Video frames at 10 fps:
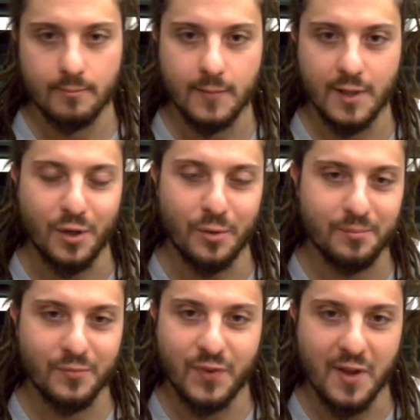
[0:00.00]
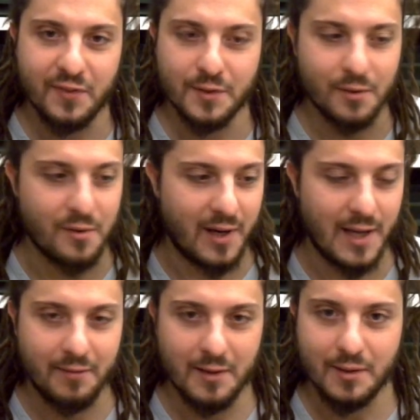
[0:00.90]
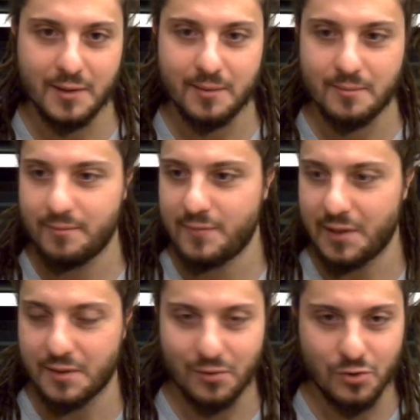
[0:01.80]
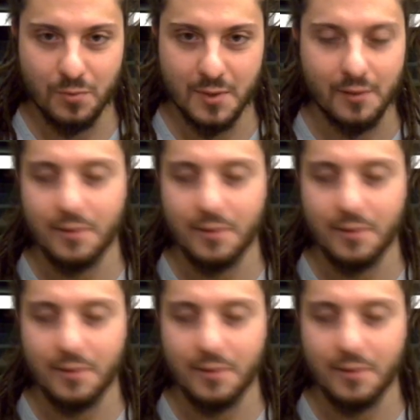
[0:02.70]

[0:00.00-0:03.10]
know, 5th or 11th Venus or Jupiter,